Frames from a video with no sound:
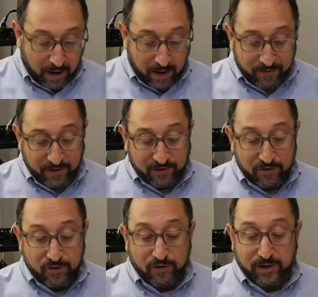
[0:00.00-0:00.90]
Uh, this
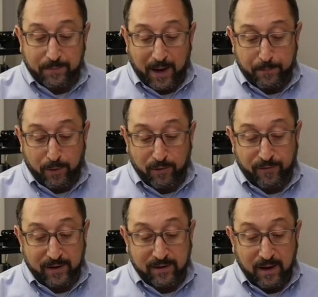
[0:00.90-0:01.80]
is just about
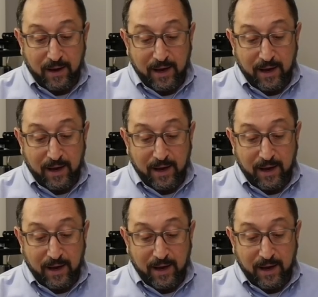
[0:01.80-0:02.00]
perfect.